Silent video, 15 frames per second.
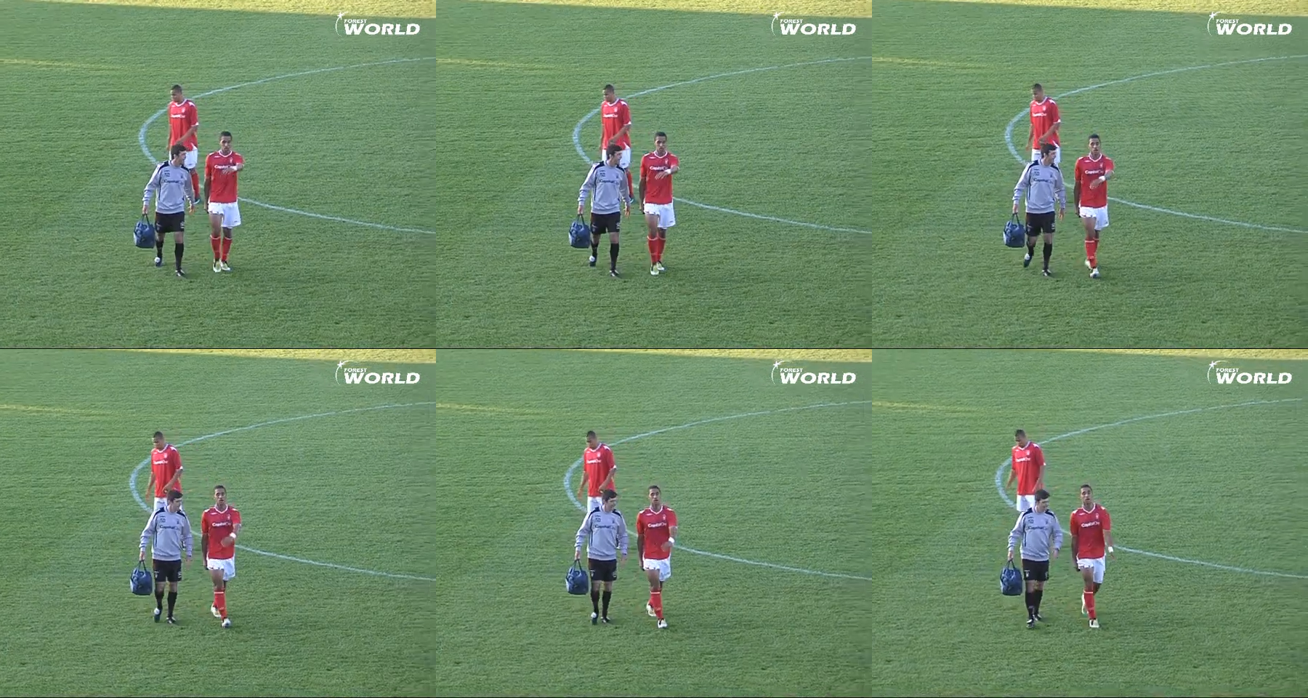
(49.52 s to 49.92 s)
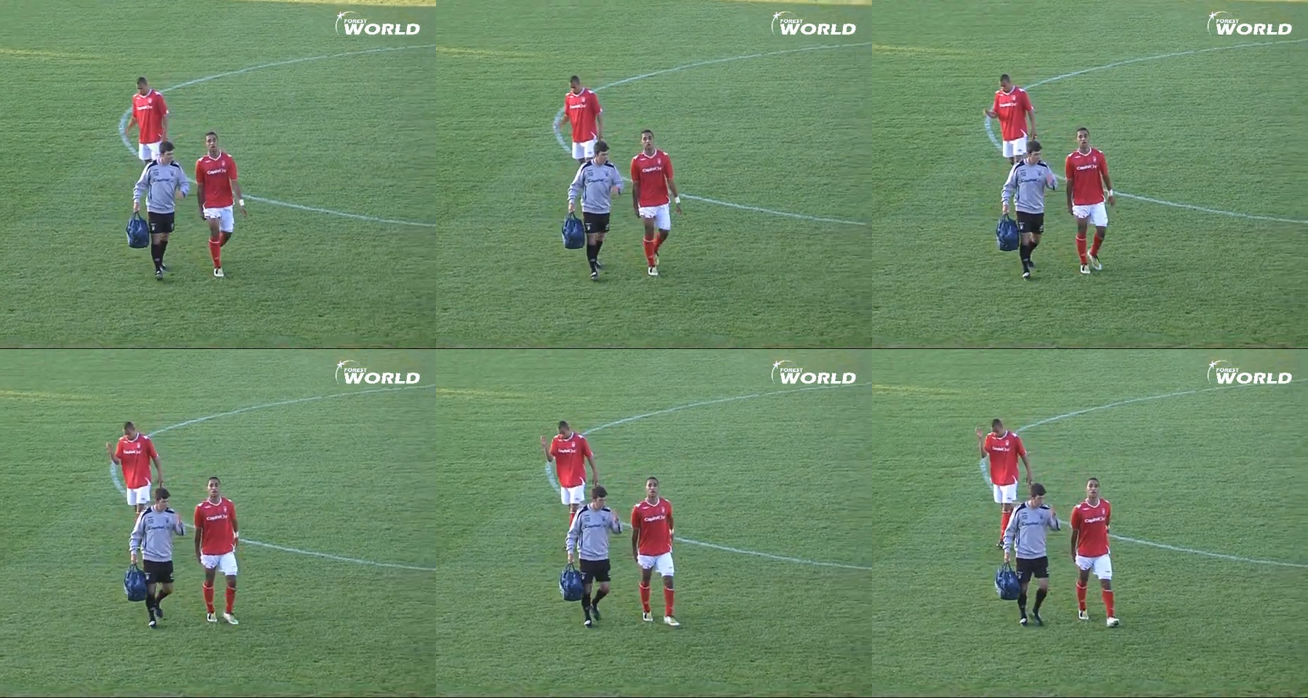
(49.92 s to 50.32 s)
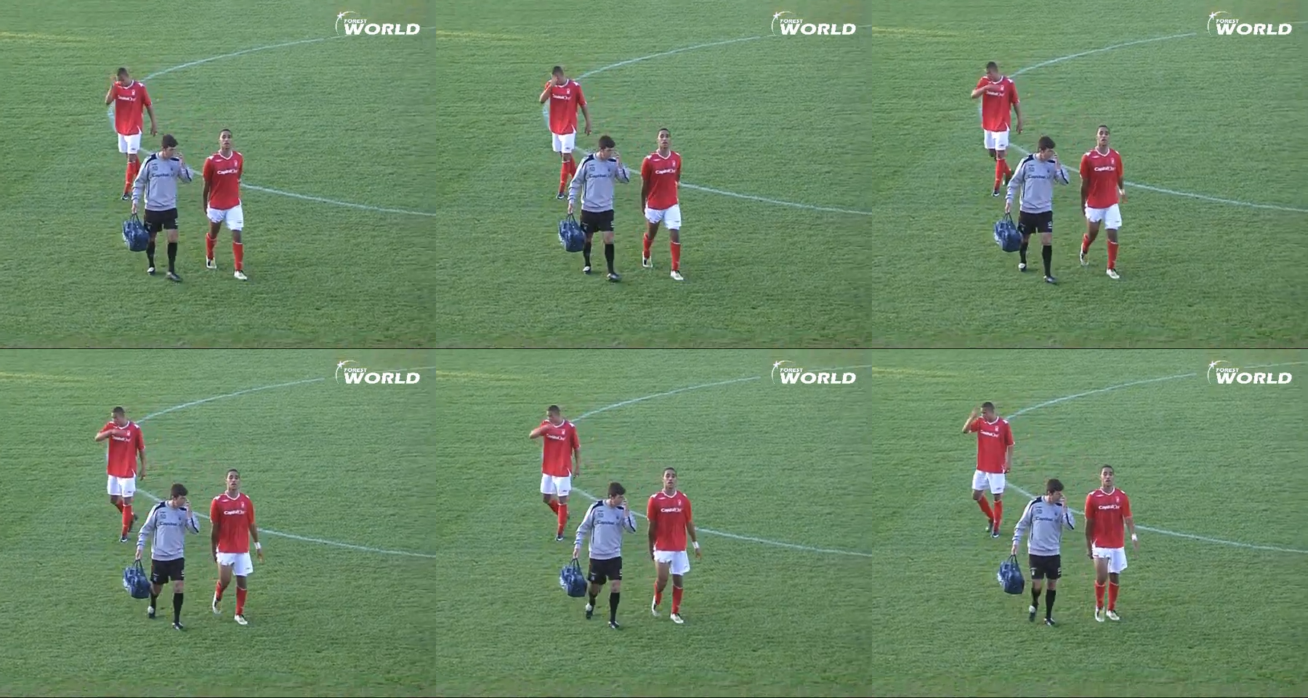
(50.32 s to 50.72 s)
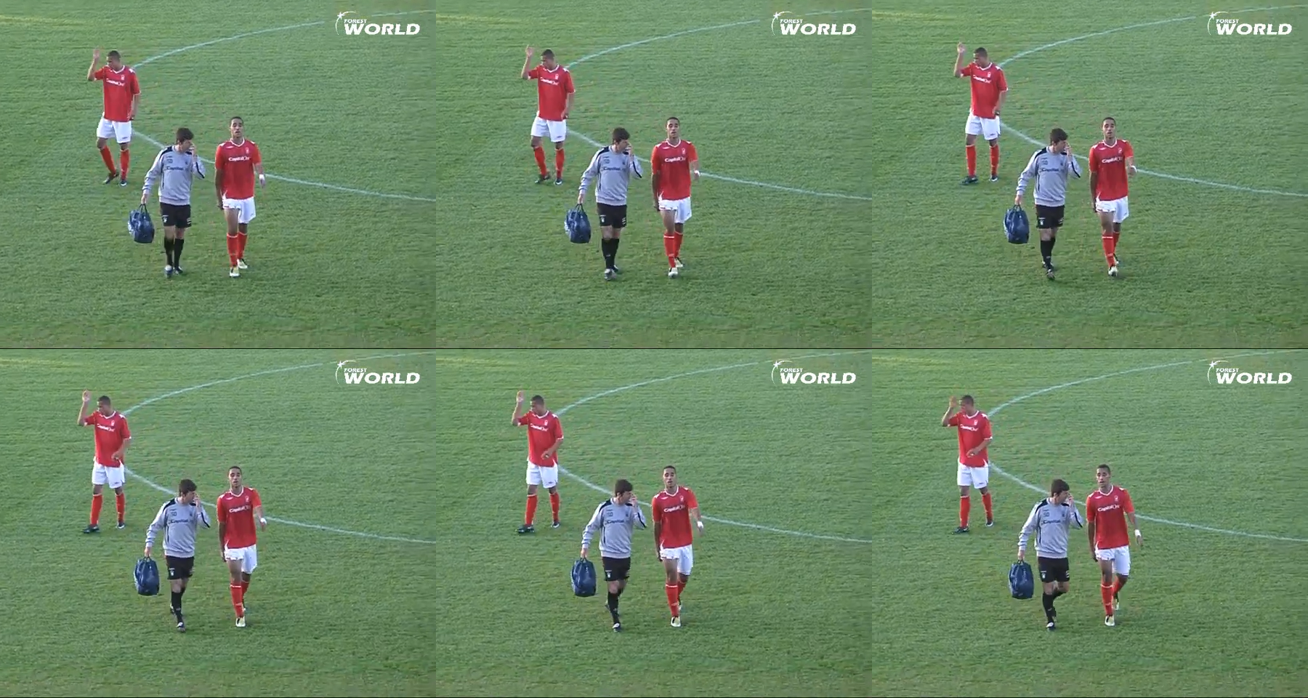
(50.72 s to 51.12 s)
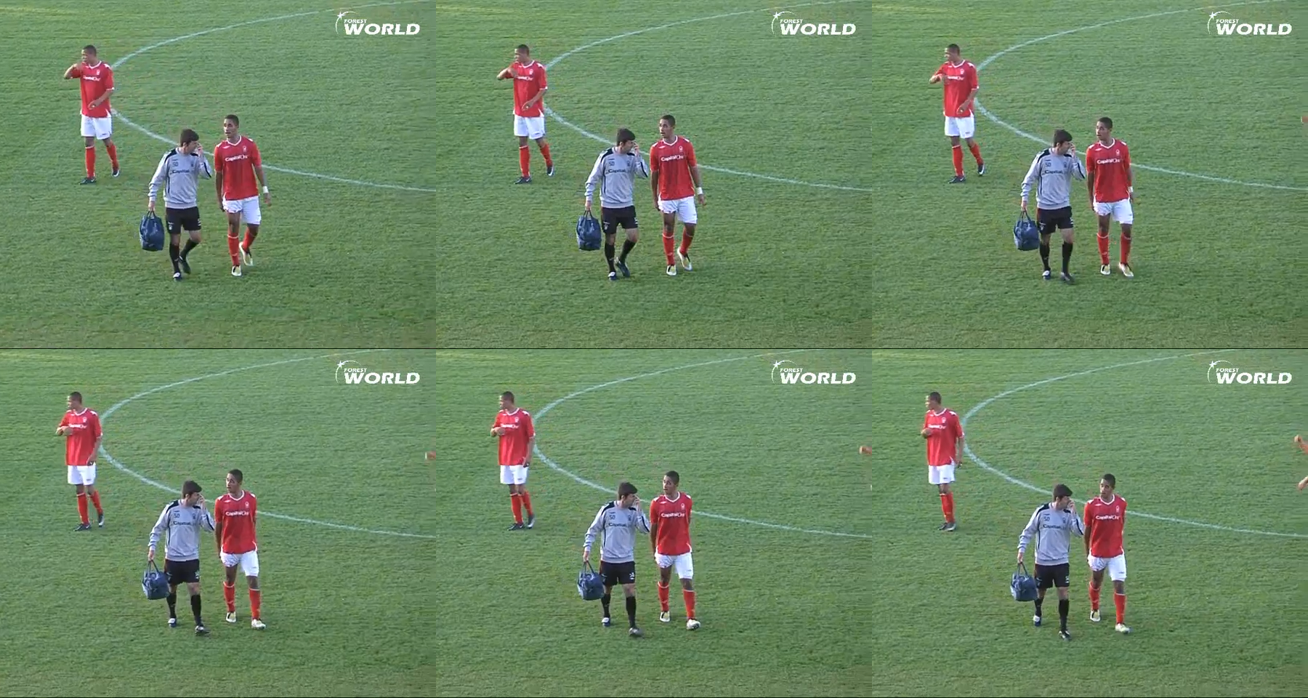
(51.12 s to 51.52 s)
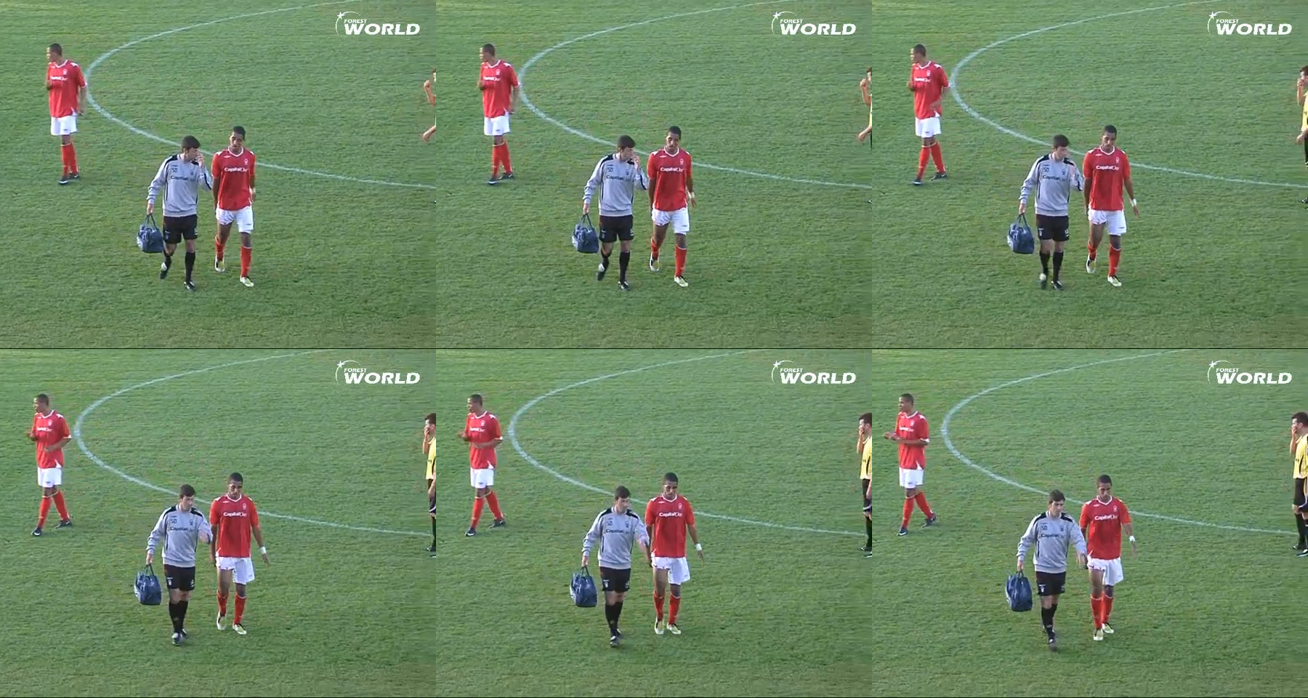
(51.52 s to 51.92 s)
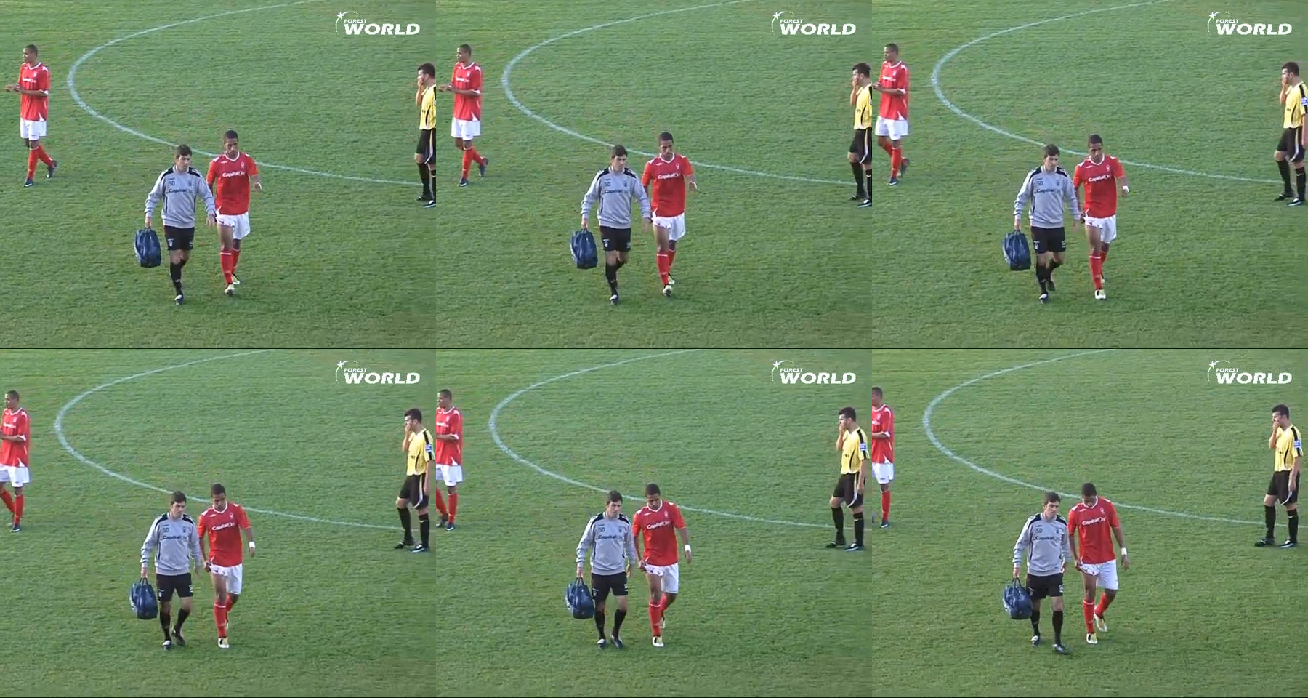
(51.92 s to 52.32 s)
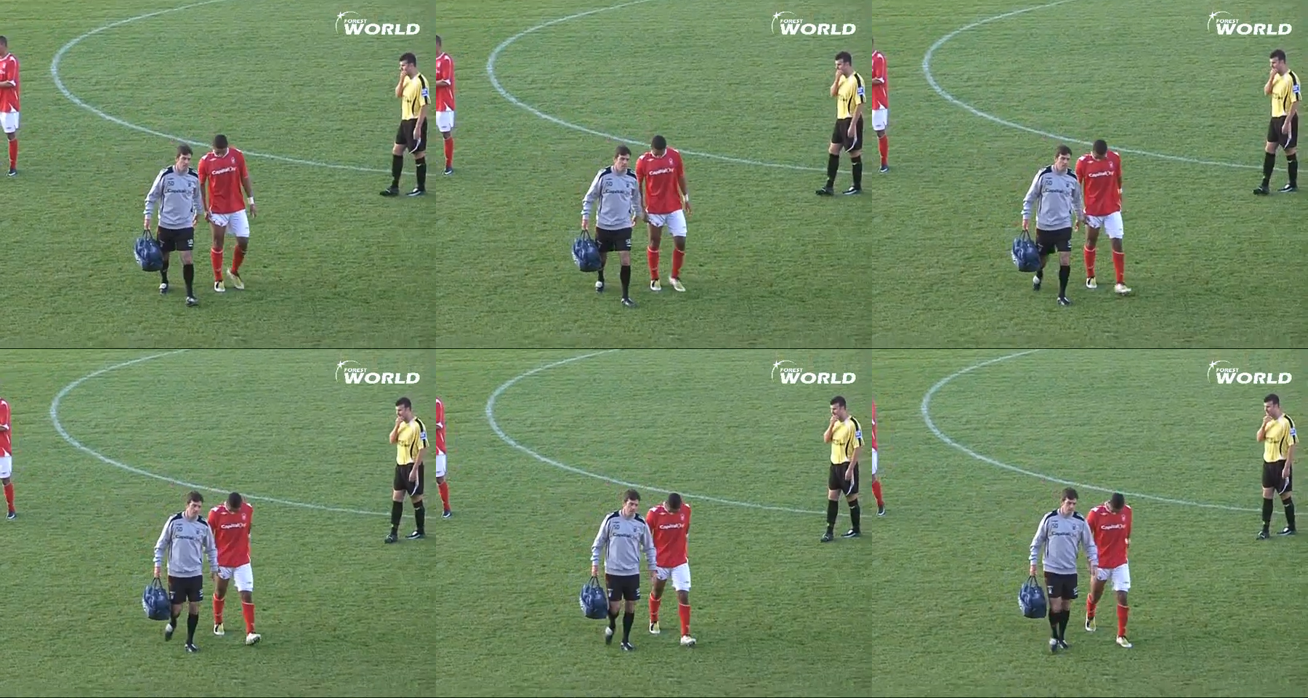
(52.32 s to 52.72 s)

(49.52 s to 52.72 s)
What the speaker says: [unreadable: no face in view]